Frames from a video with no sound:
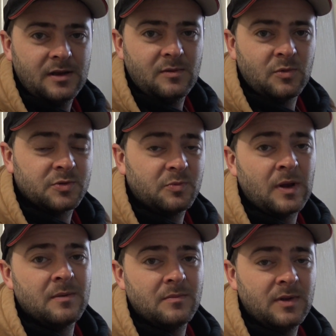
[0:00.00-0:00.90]

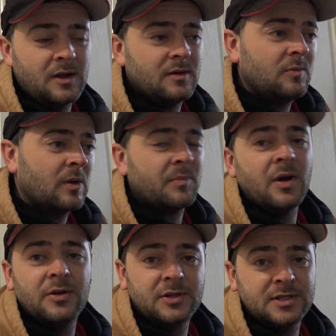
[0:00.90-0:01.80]
went
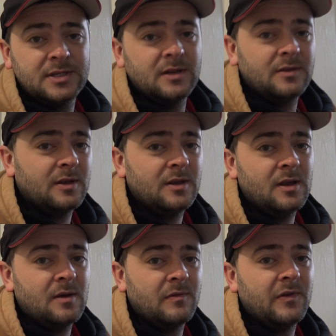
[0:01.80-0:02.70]
past
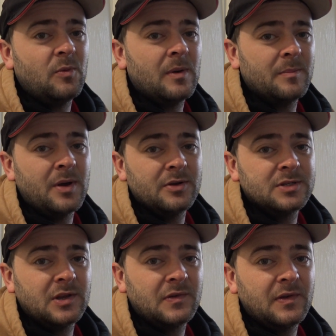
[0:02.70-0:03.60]
the felt went
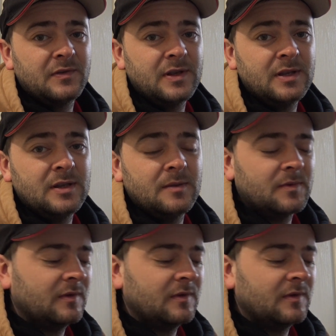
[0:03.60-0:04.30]
past its 15.